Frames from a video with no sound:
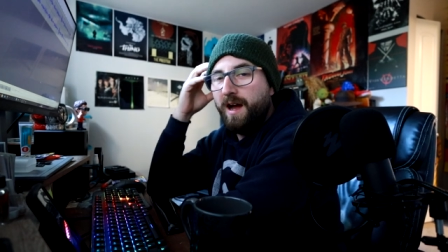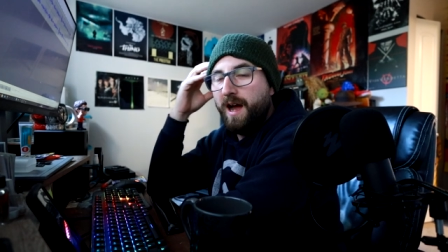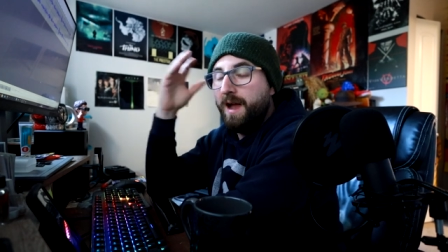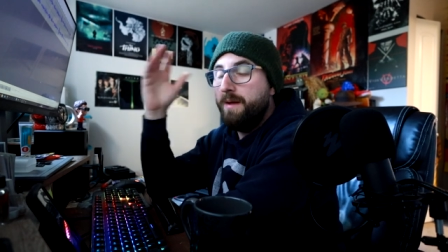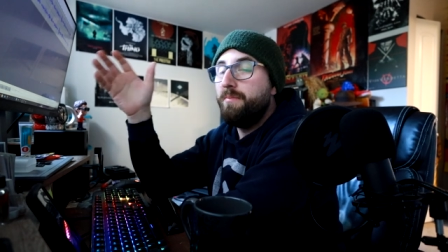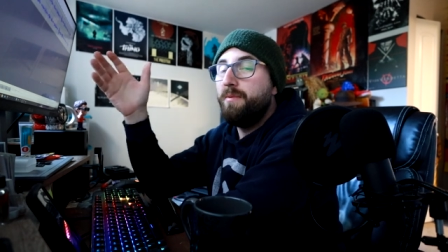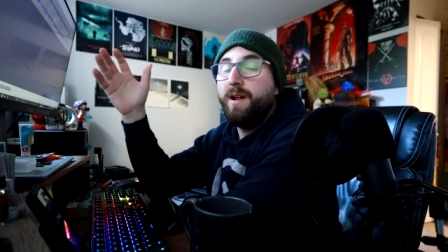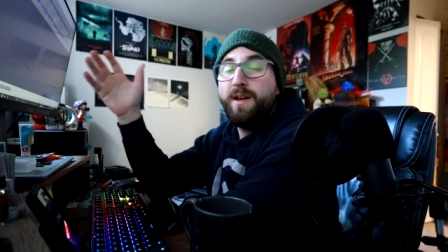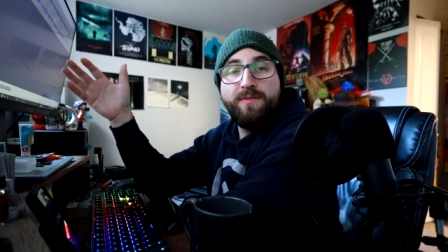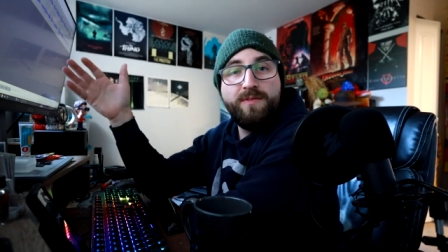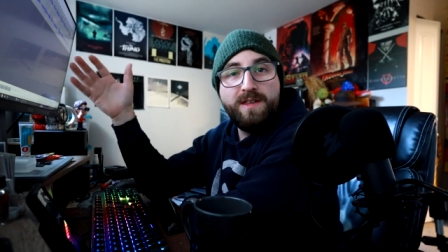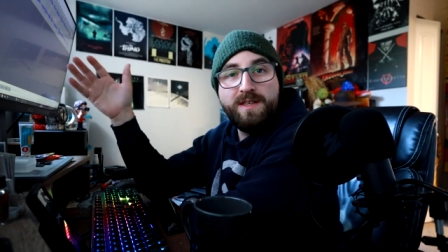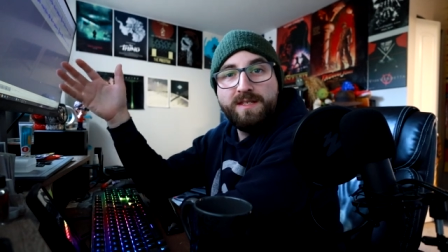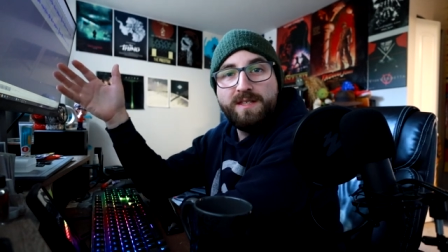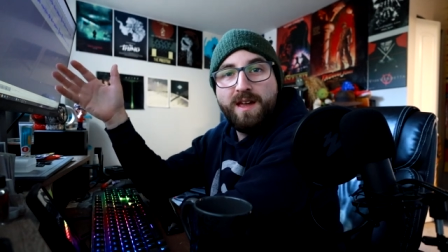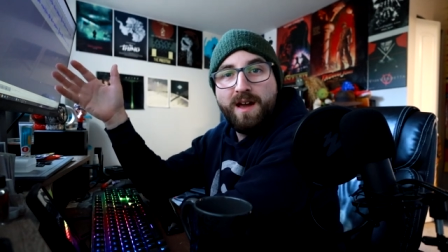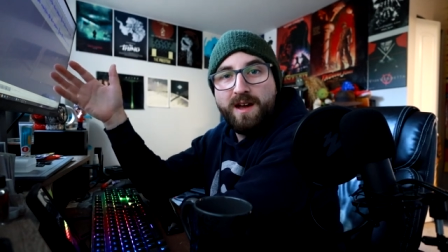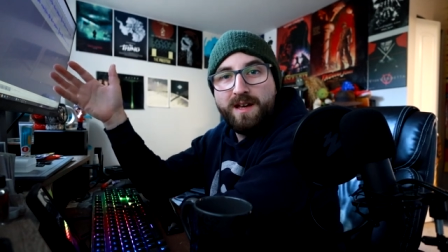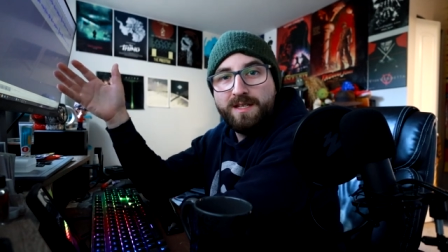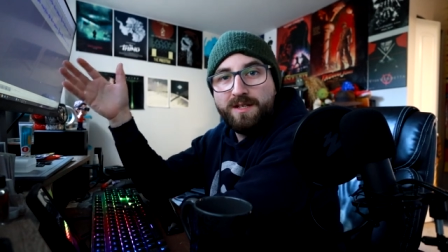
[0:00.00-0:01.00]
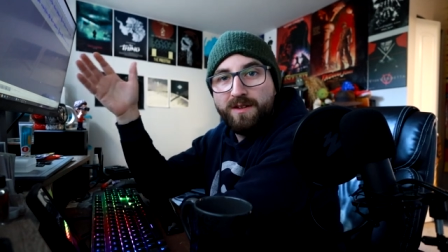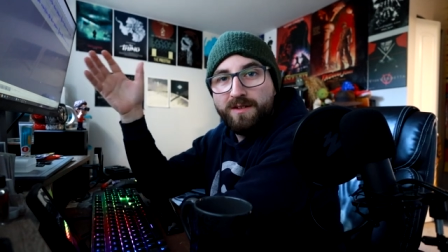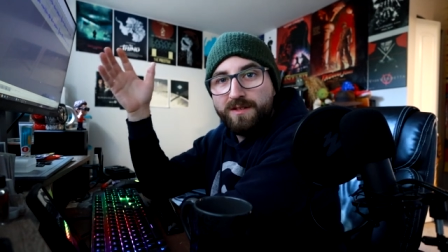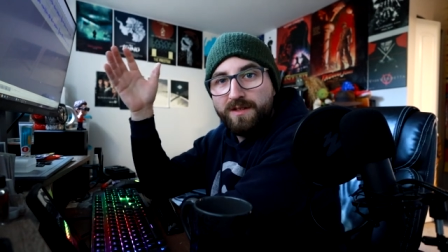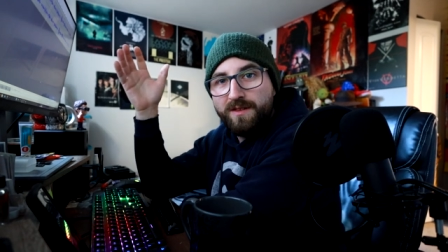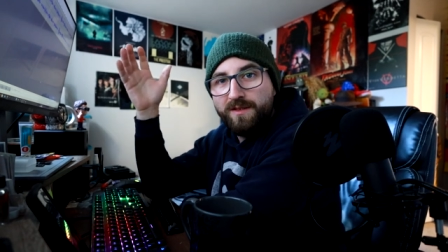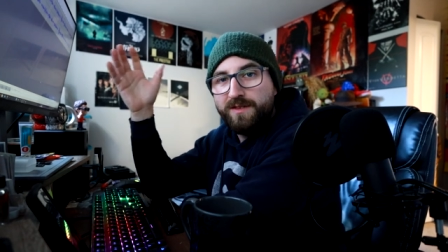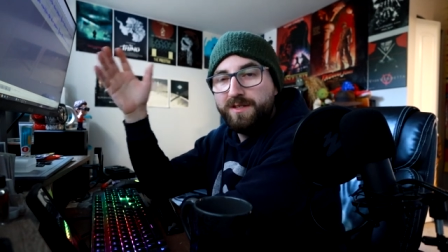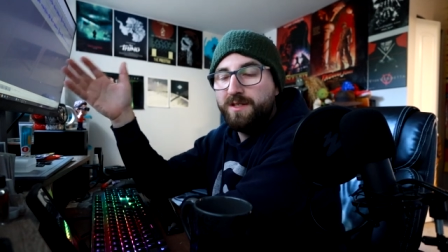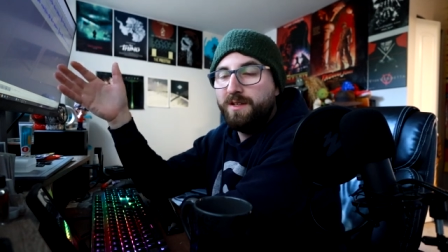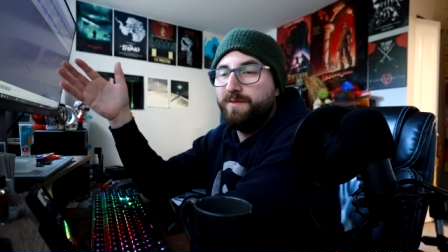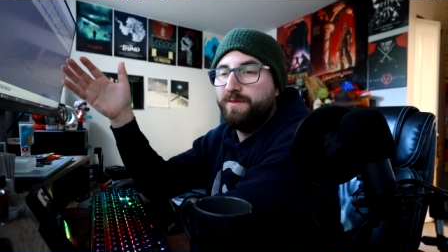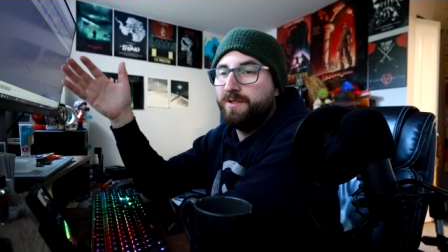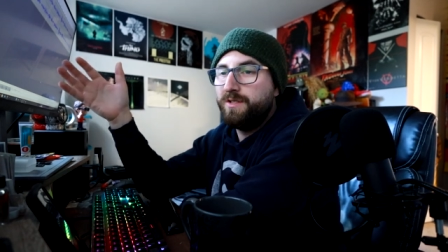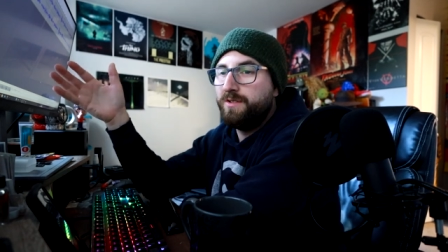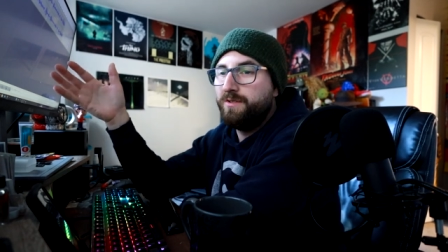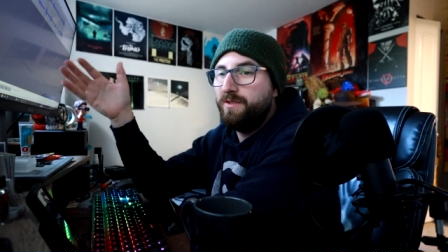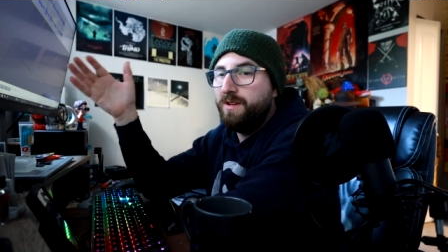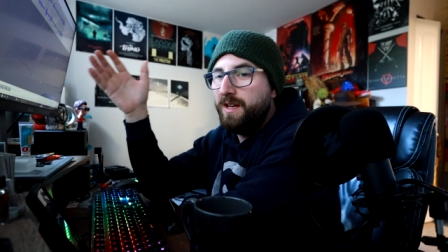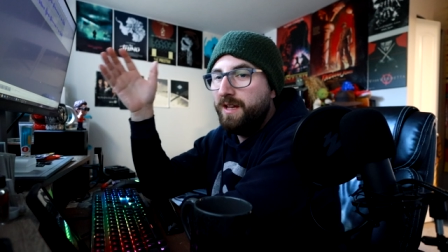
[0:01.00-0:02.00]
I brought these guys onto the silver
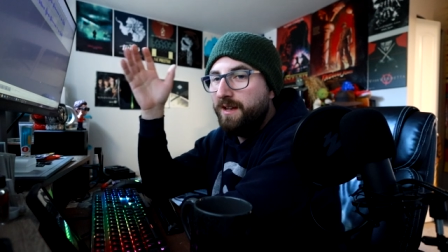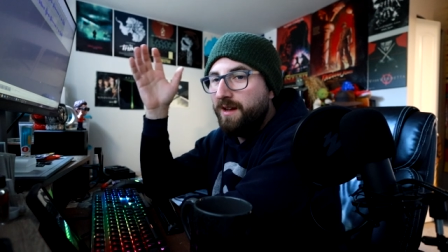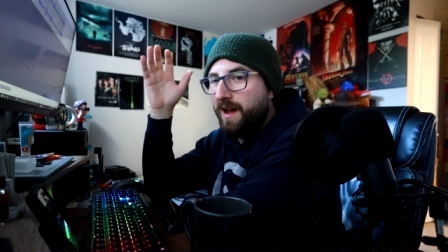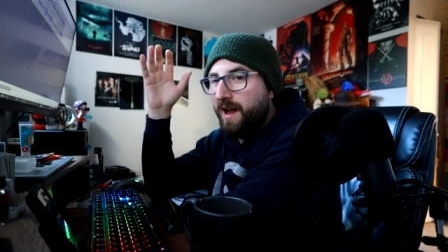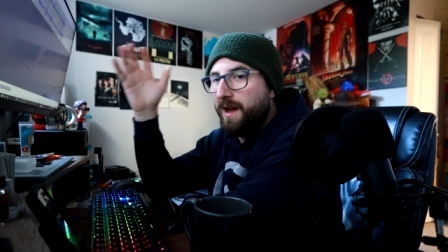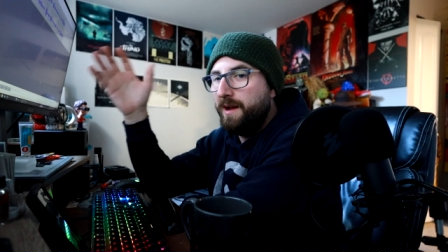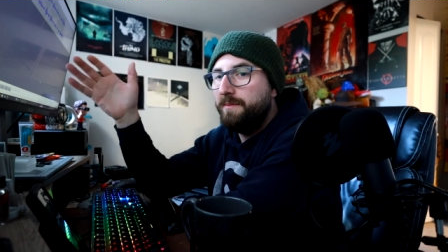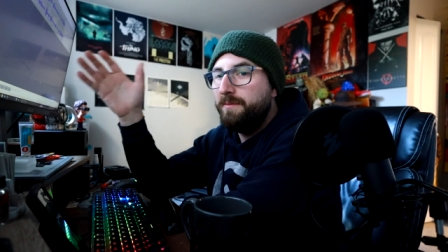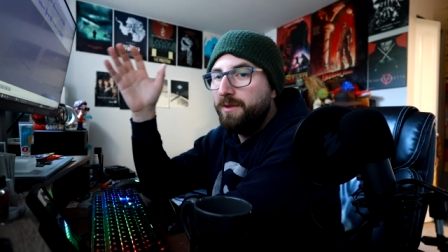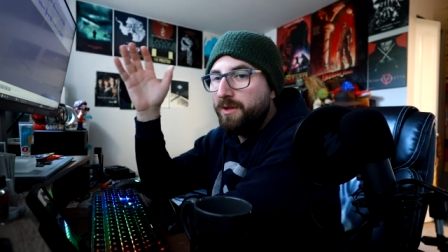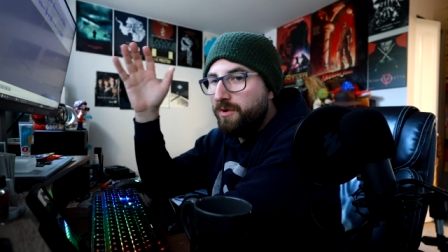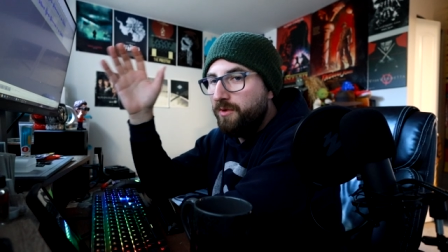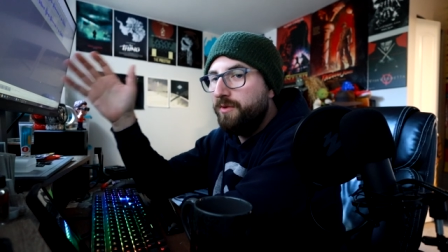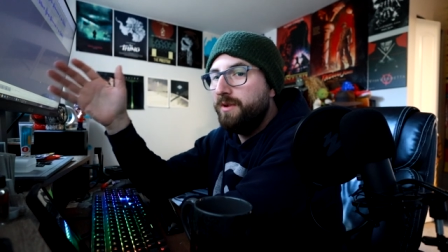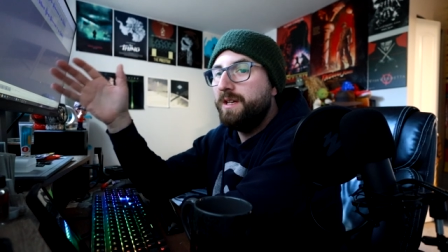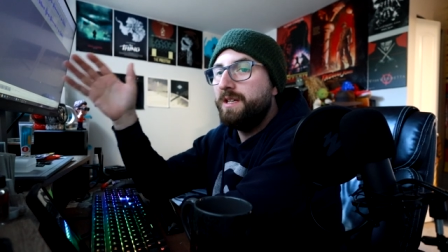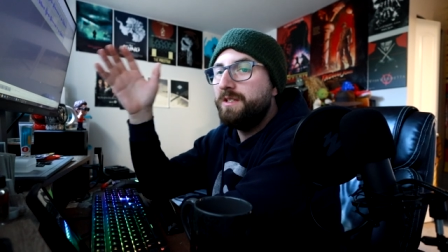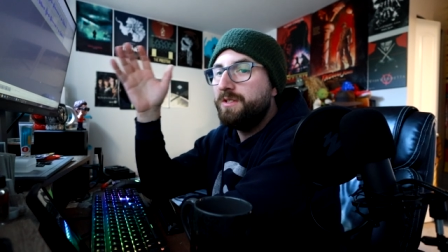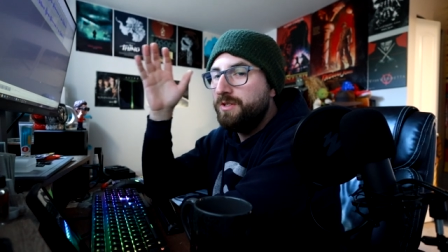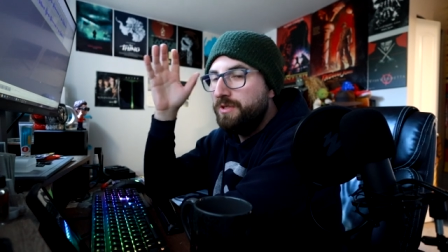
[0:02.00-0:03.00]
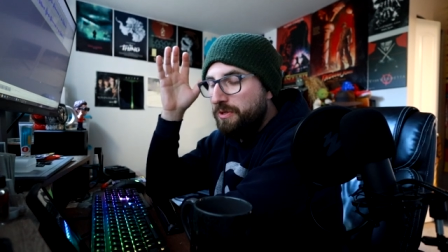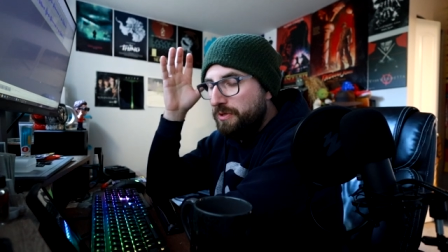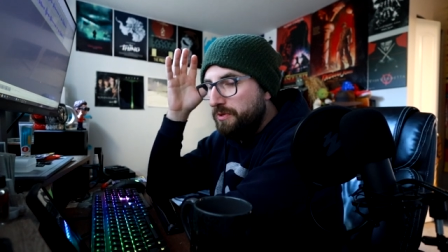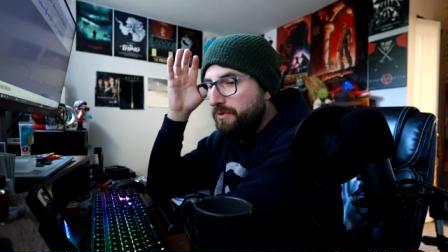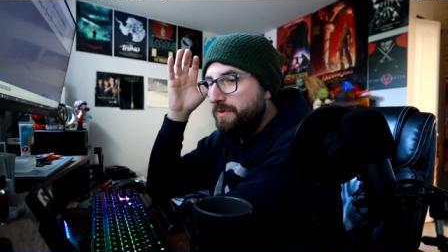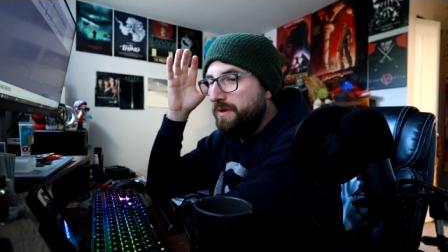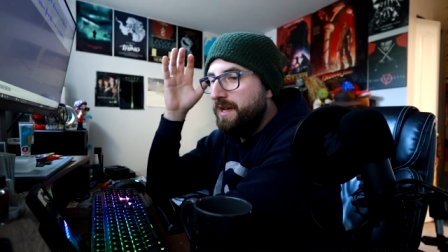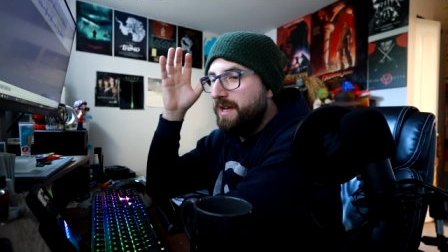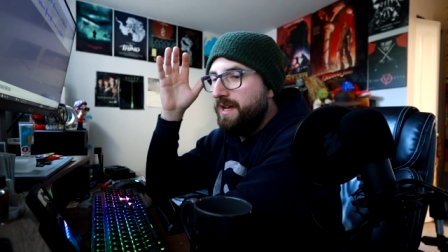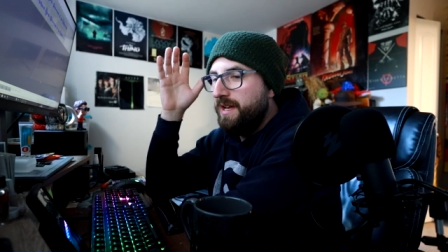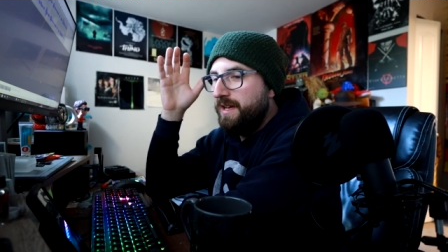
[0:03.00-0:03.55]
screen. I'm going to